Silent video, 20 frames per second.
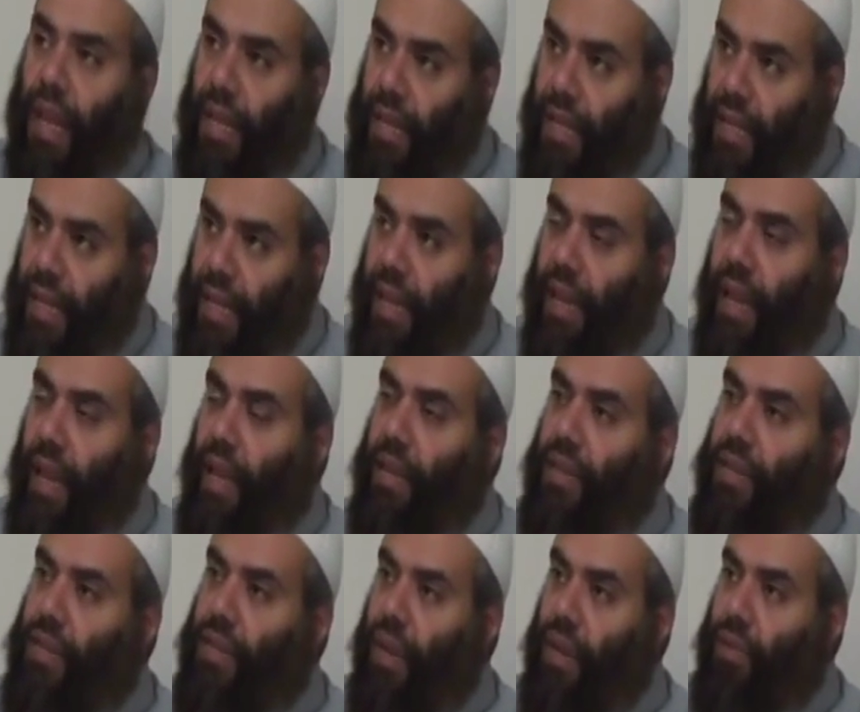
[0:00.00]
And he said,
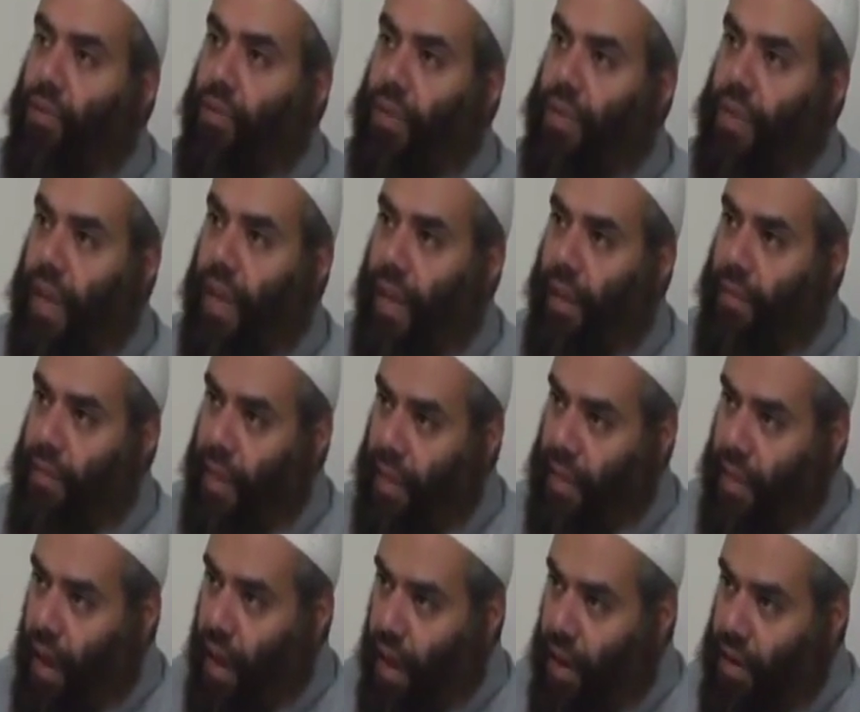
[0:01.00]
alayhi salatu wasalam,
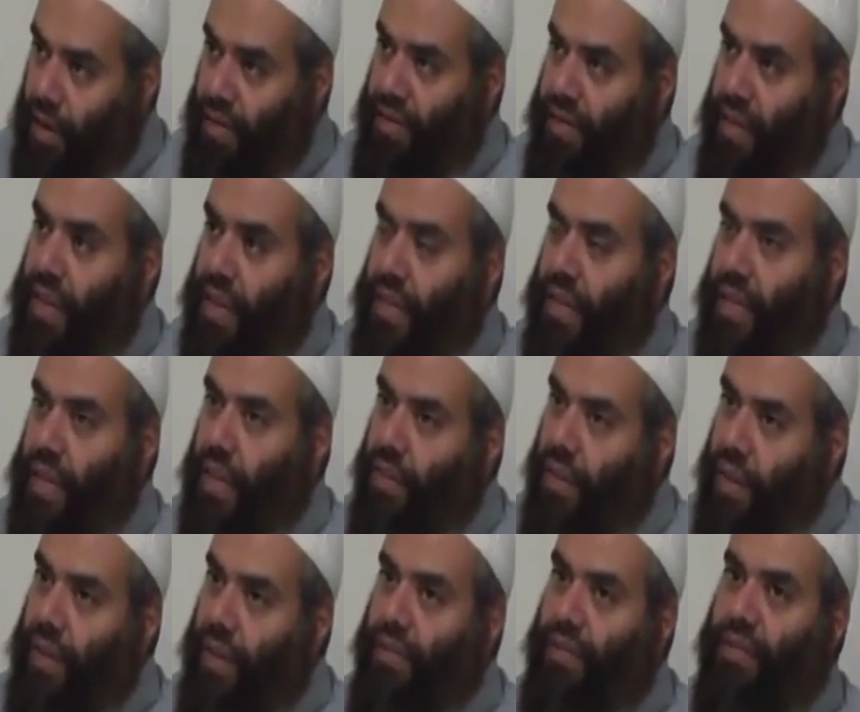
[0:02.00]
that the heart feels the
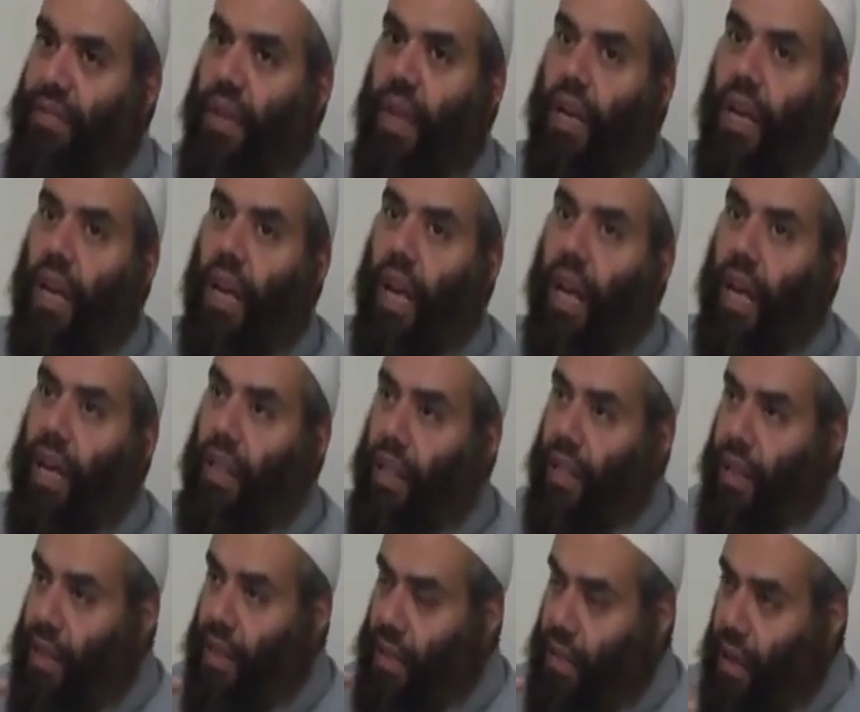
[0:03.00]
grief,
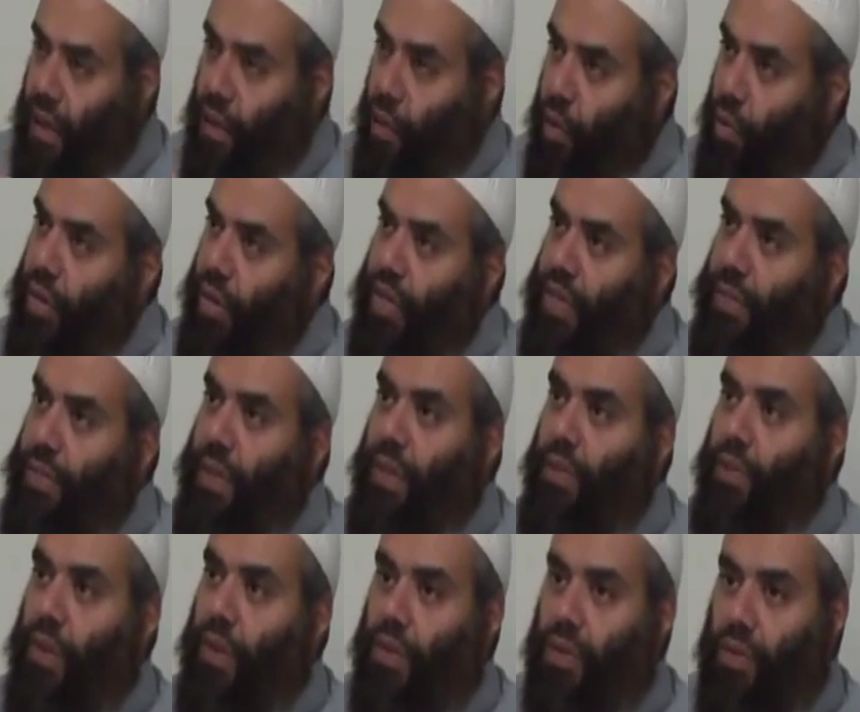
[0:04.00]
and the tongue only
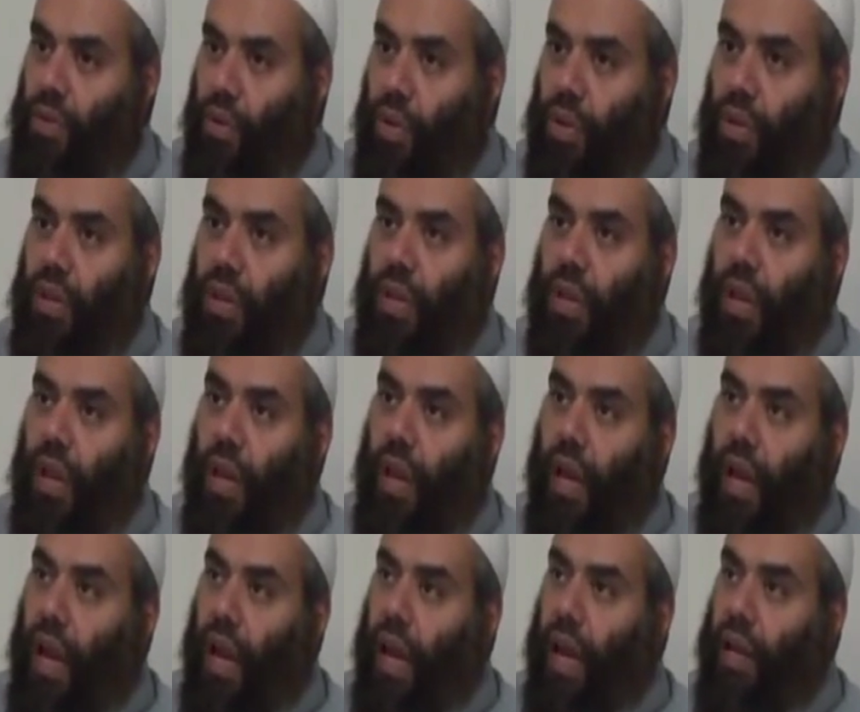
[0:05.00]
speaks what is good,
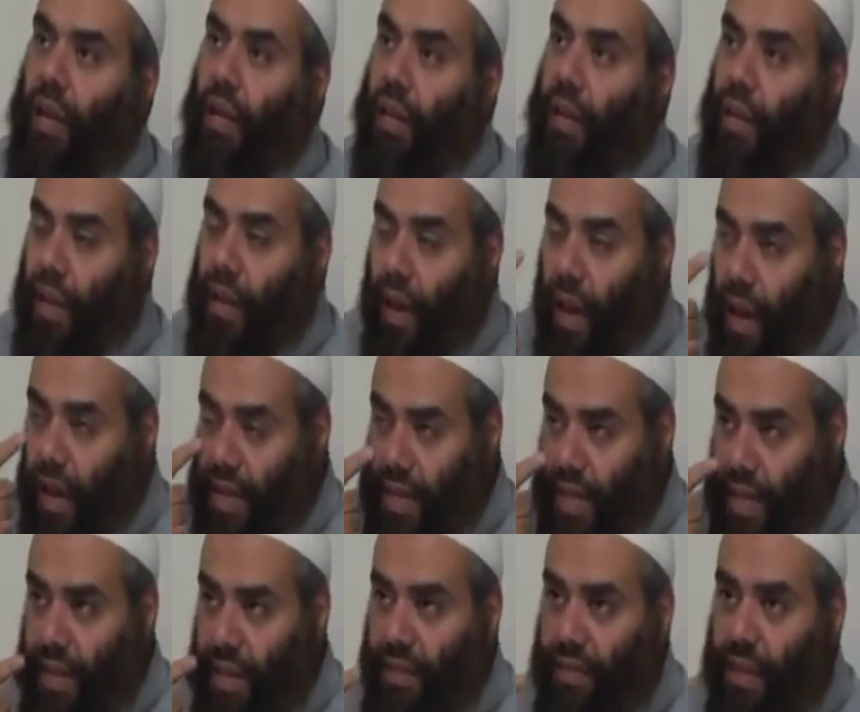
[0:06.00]
and the
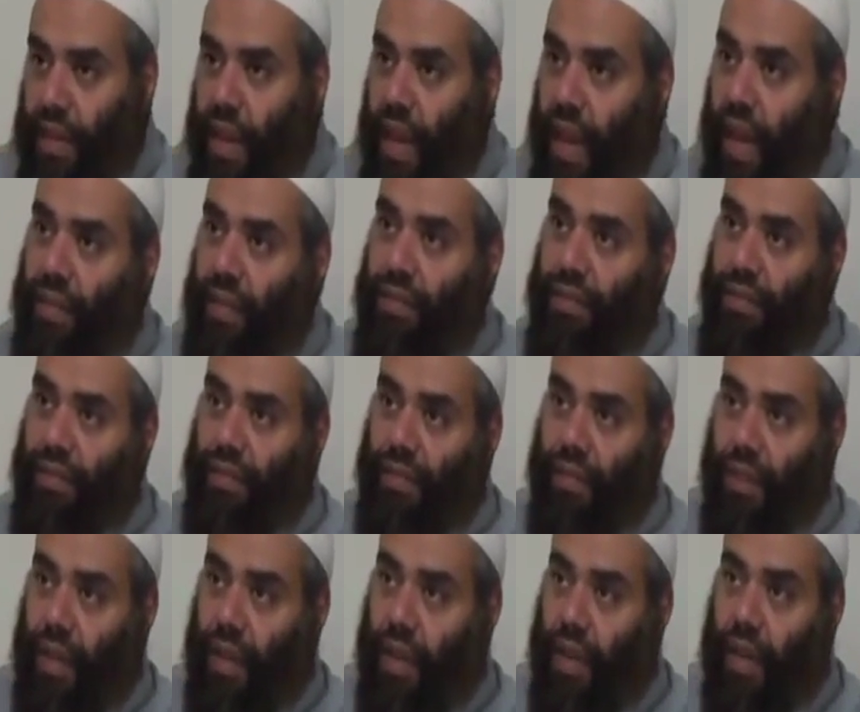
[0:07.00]
eyes even
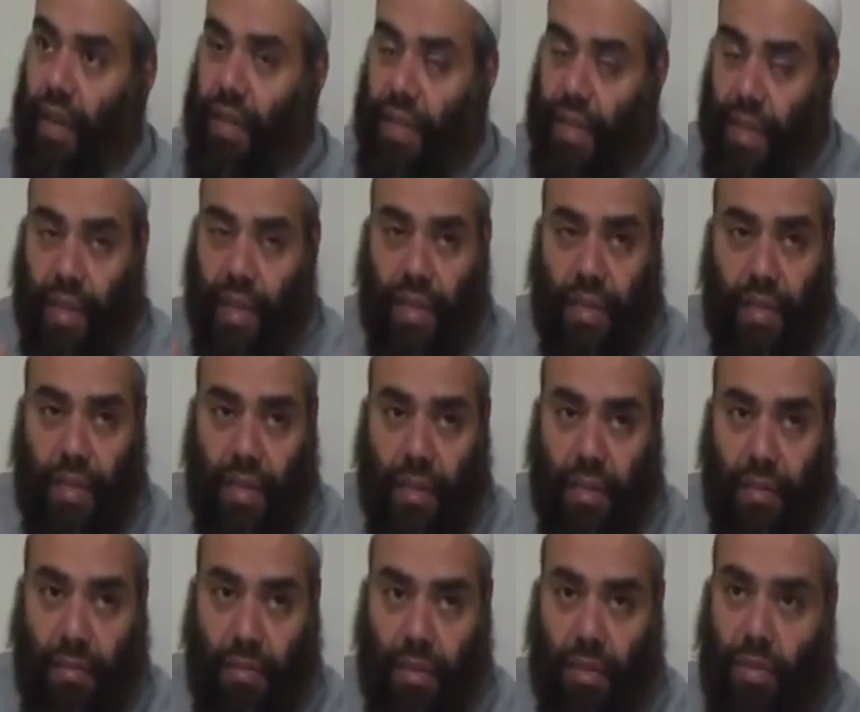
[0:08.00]
have
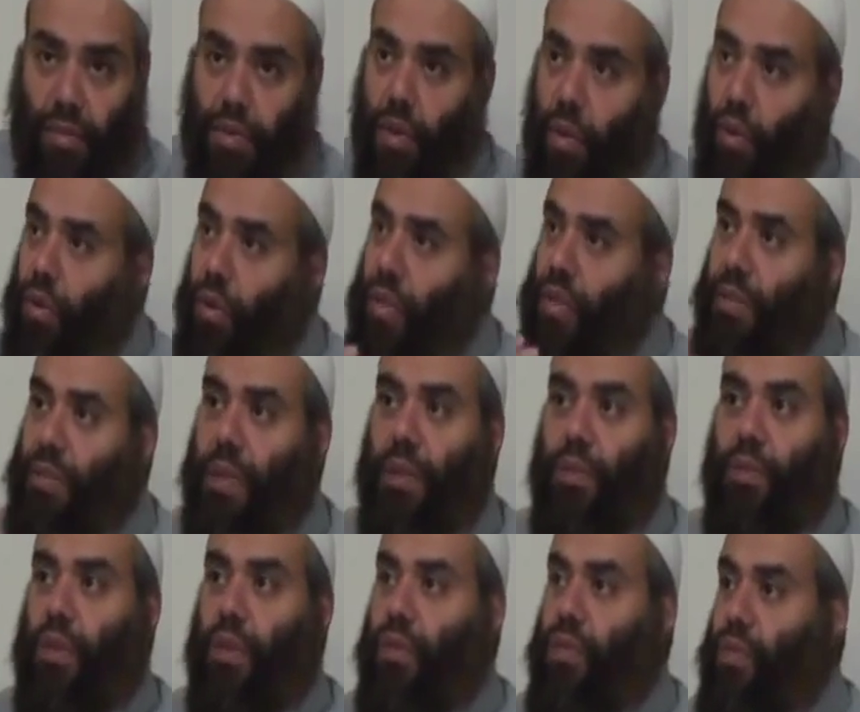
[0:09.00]
tears, but we only
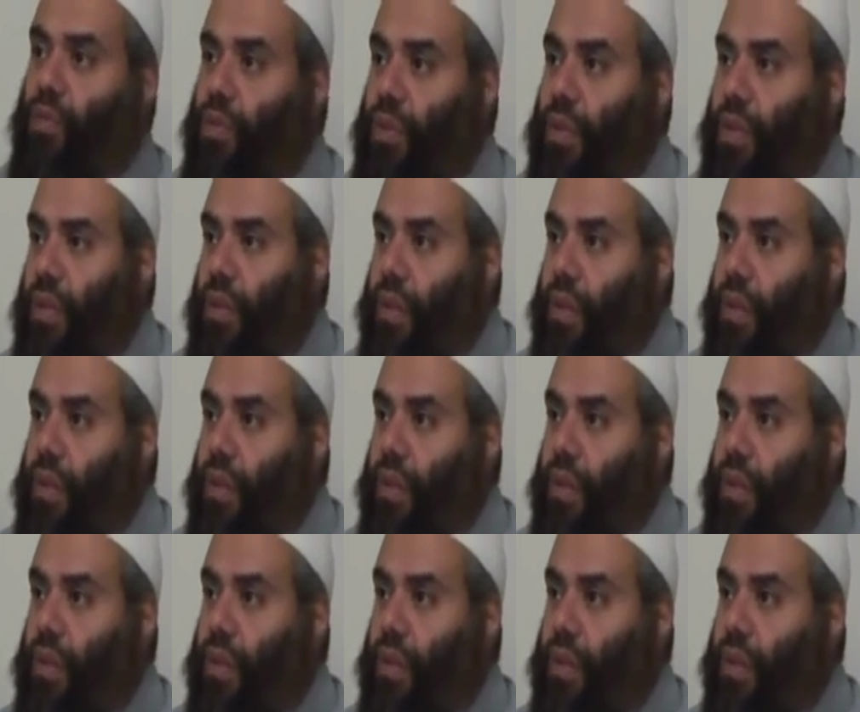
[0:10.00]
speak what is good.